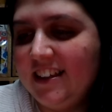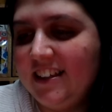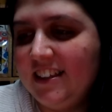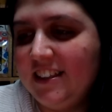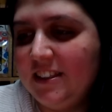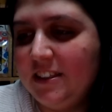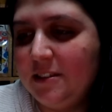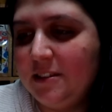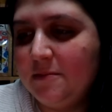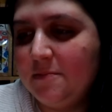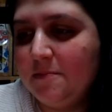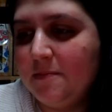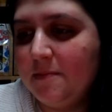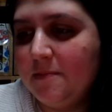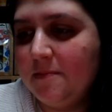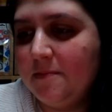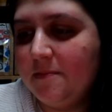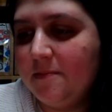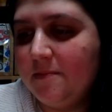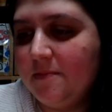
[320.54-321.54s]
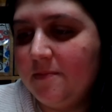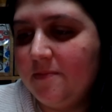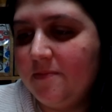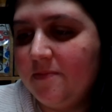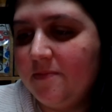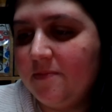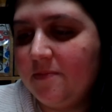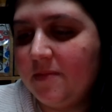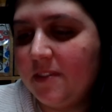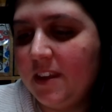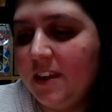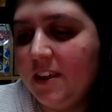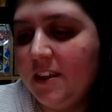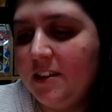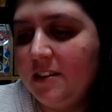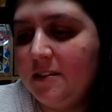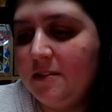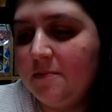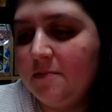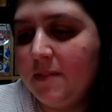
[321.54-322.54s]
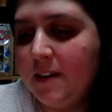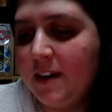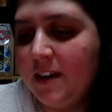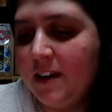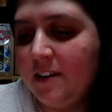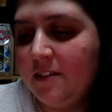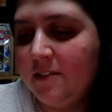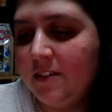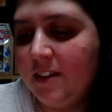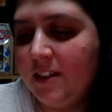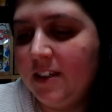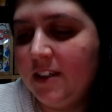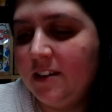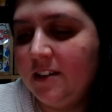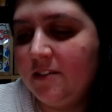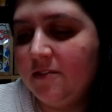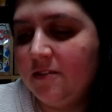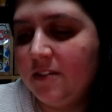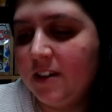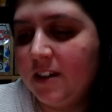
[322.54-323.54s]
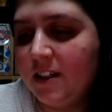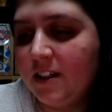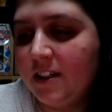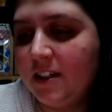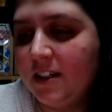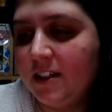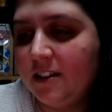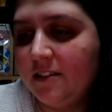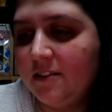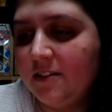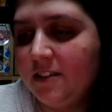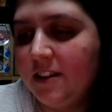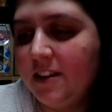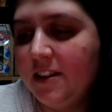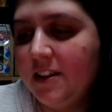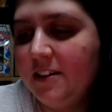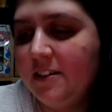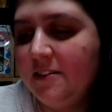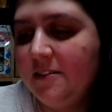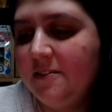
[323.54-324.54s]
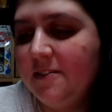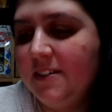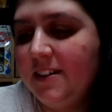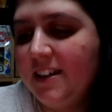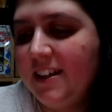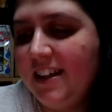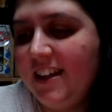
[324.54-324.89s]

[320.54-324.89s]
He's mad we didn't want to cuddle with him.